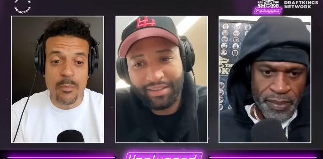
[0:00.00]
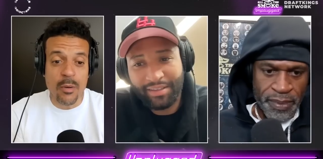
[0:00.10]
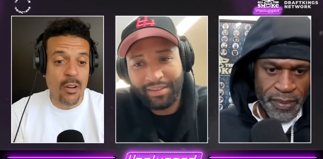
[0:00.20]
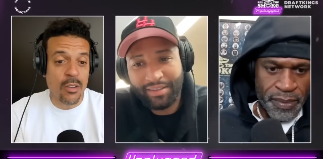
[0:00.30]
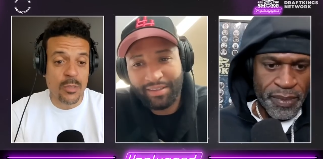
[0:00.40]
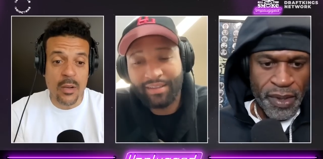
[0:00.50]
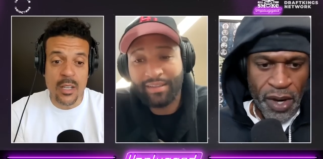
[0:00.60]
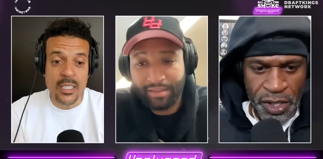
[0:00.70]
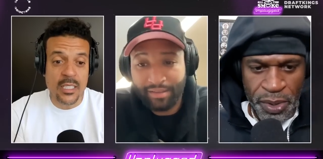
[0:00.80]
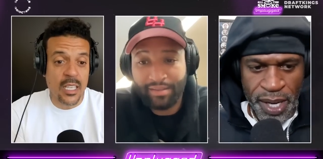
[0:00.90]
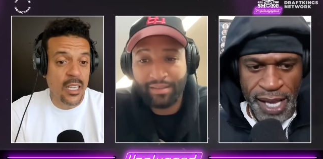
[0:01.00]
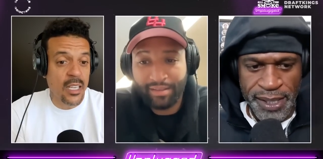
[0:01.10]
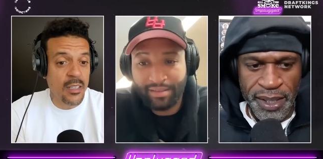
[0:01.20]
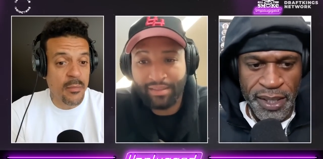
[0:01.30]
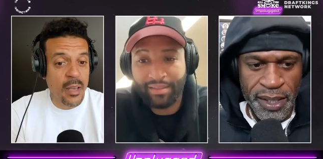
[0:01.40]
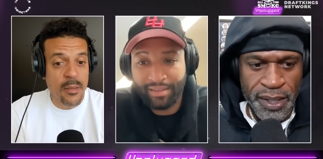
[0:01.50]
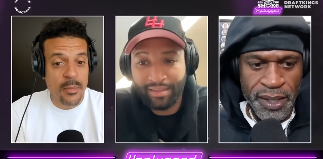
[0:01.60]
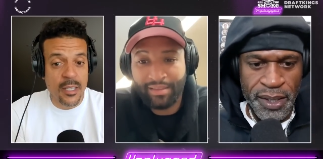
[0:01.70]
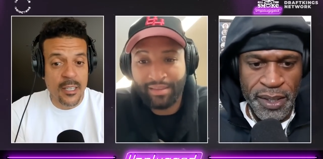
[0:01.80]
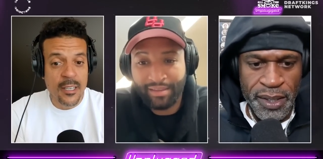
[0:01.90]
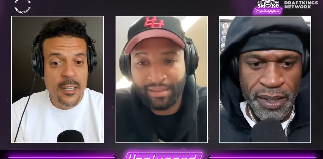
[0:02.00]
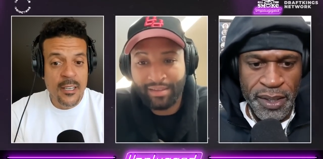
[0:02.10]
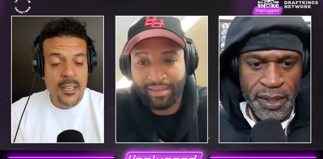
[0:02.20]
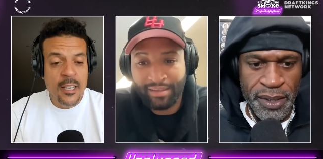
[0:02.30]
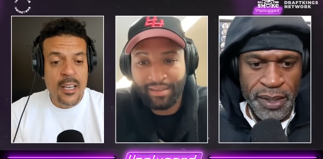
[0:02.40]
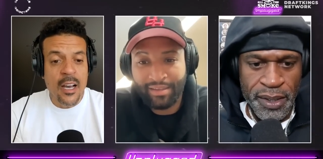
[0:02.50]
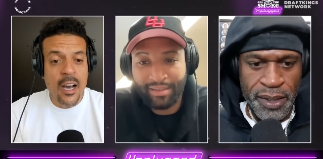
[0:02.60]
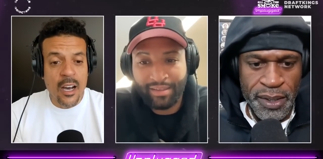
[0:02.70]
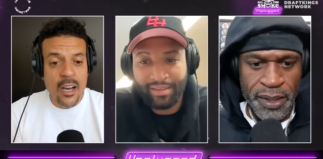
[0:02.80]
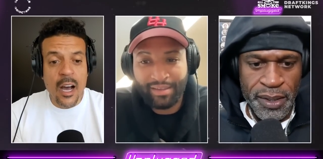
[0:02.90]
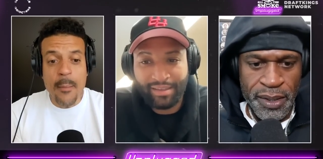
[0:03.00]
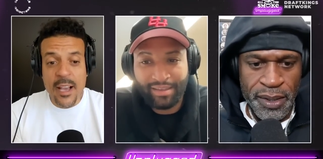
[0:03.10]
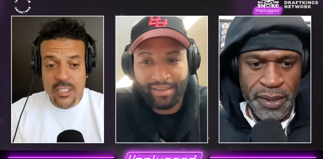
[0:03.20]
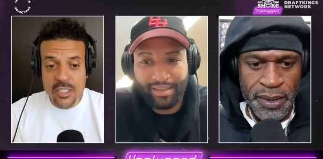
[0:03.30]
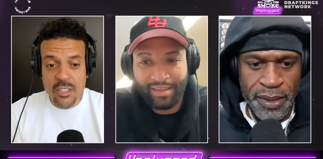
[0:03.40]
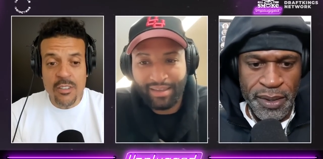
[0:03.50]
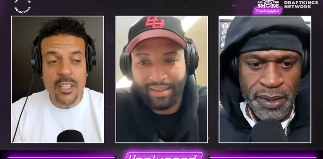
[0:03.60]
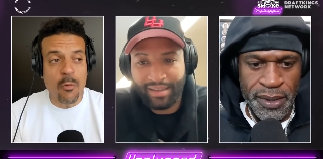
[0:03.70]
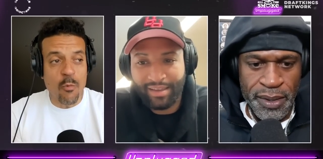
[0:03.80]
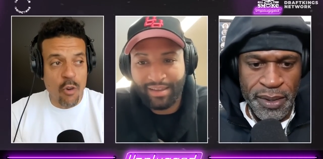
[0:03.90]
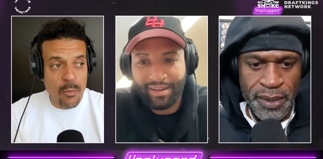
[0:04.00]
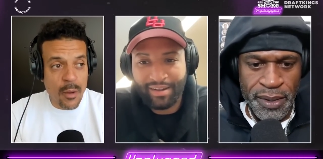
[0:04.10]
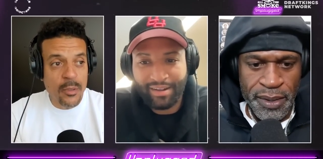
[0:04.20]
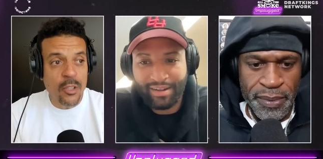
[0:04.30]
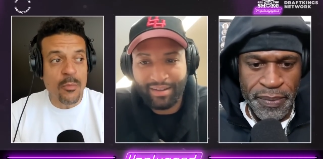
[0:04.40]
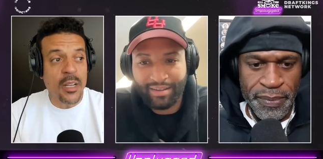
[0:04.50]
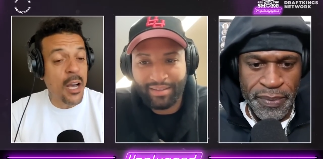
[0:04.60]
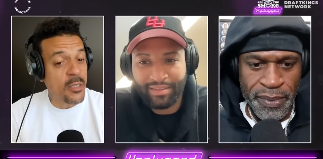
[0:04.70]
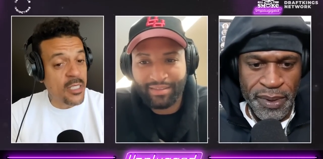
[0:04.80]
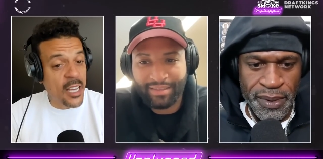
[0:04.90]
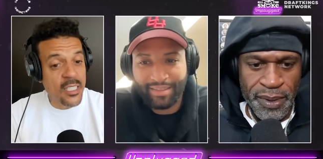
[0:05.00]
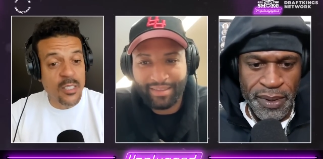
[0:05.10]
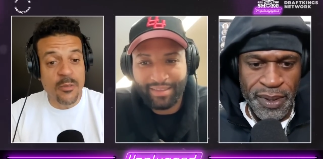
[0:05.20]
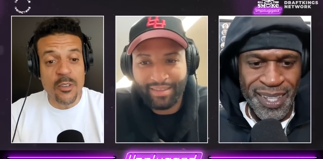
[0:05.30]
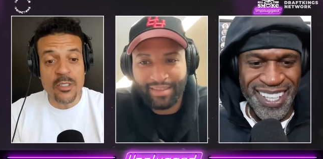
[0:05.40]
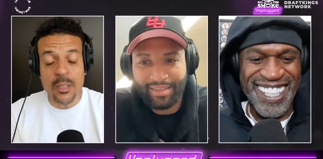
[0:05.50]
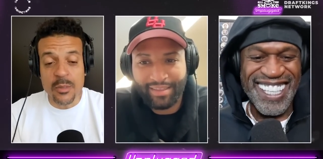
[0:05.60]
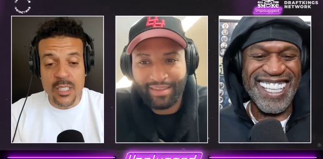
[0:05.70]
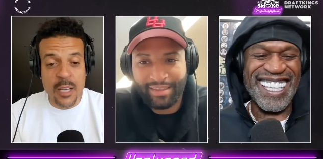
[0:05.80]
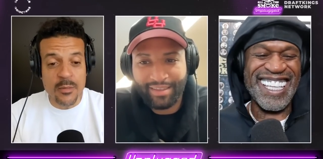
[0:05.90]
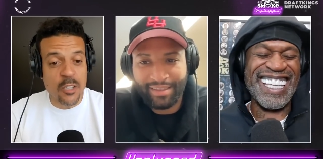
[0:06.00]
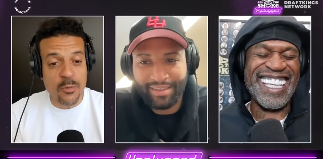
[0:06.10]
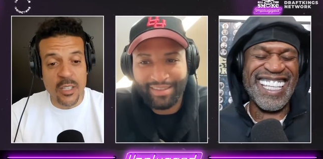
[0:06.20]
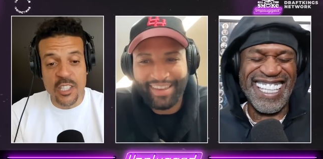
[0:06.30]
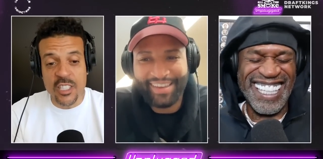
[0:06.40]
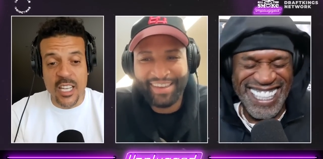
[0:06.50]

Speaker 1: Paul's probably. Are you 10, nasty? Maybe. Uh, I'm actually starting to warm up a little bit. I was nasty the first couple times. I was really just